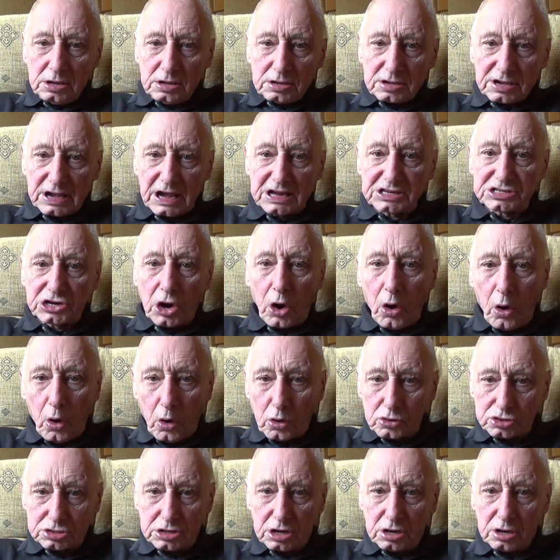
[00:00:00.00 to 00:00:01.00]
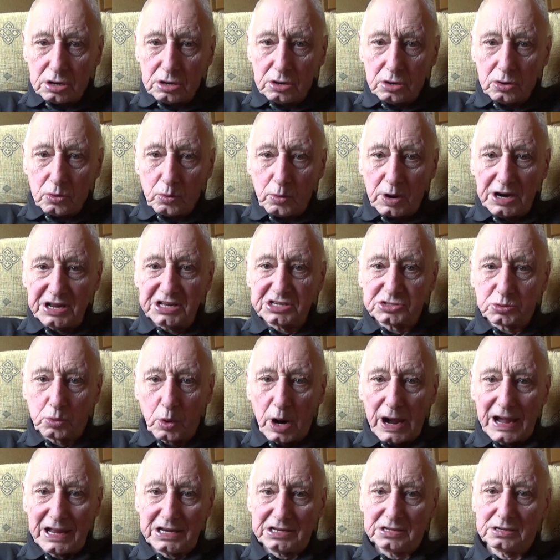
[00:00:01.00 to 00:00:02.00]
gets hot when it's
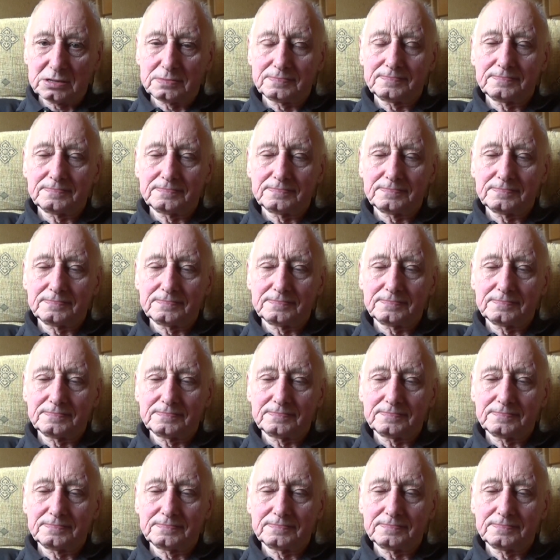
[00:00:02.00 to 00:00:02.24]
wet.